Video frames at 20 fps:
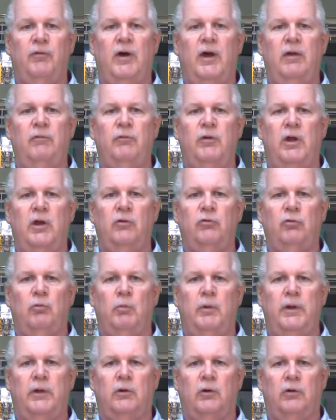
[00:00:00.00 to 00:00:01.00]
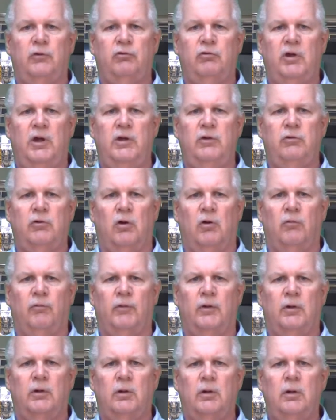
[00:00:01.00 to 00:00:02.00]
5 days a week on
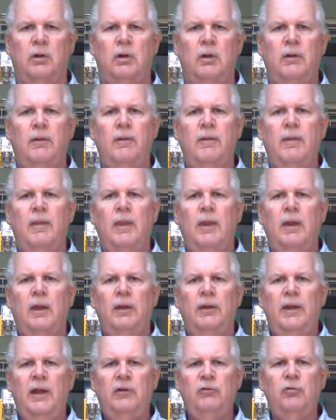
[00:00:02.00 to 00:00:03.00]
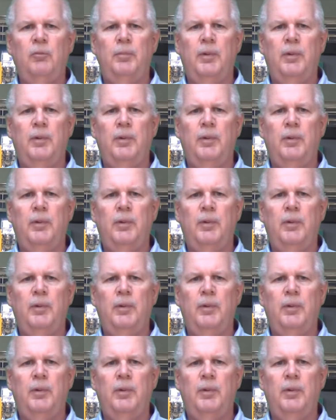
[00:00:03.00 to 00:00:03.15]
changeover, that's a